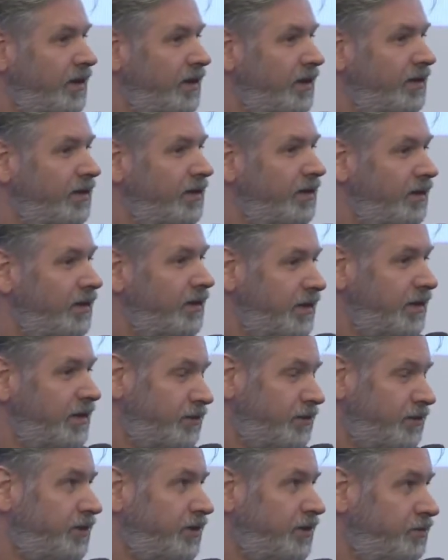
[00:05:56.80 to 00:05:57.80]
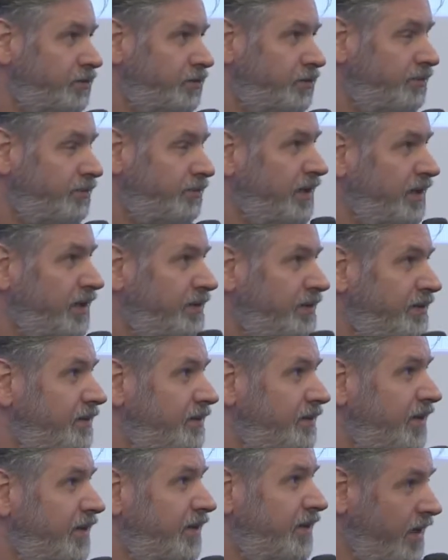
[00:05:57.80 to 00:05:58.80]
in order to
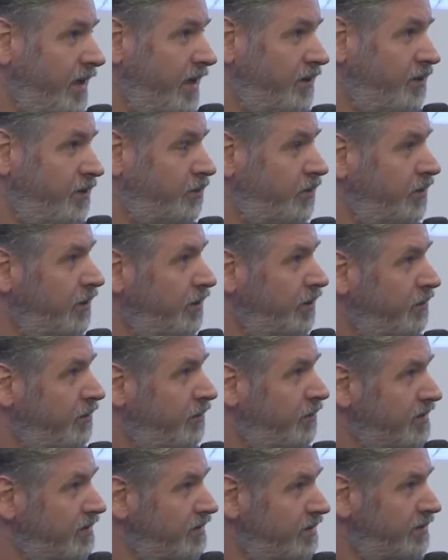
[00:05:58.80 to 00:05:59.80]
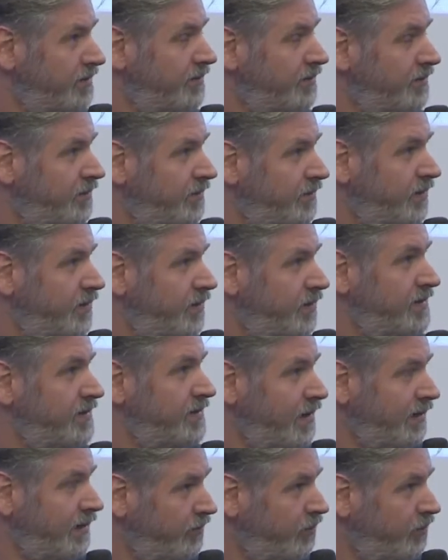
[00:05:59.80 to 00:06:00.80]
build the attitude towards
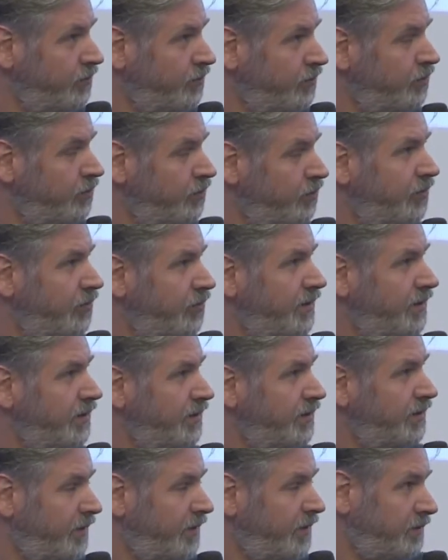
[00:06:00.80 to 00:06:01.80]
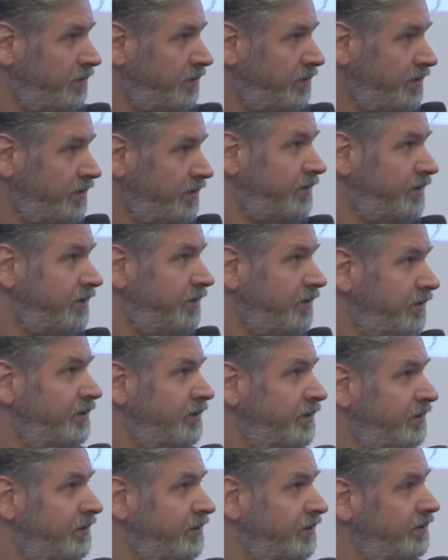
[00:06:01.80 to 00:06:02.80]
self-control, about
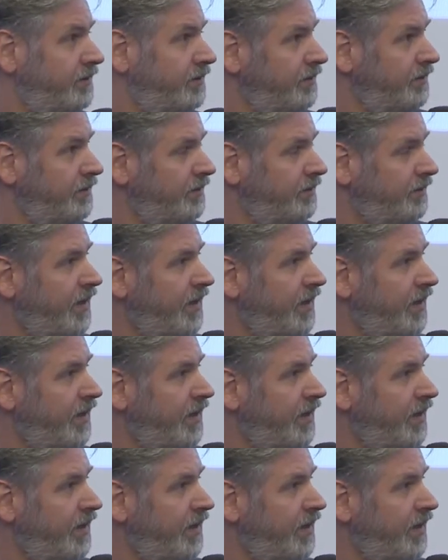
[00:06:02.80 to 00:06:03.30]
the